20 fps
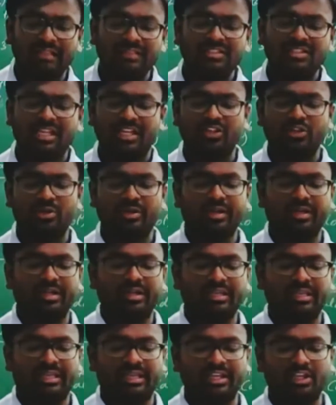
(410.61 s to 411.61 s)

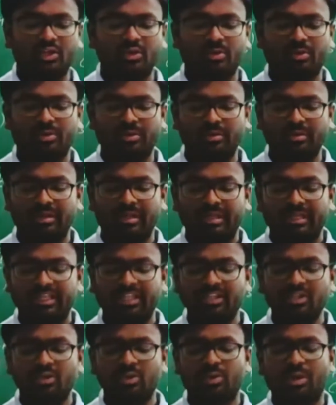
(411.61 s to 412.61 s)
unsaturated
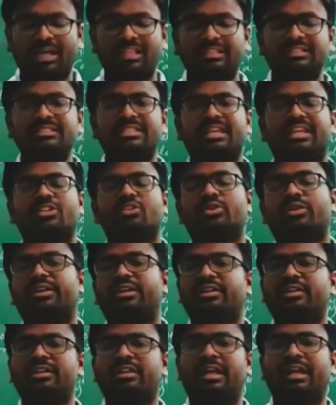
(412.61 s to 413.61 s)
ketone into
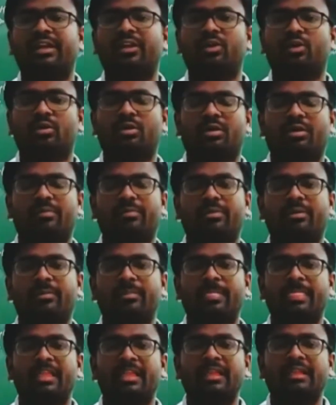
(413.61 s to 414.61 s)
unsaturated
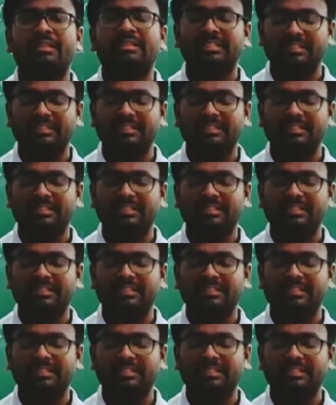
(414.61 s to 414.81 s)
hydrocarbon?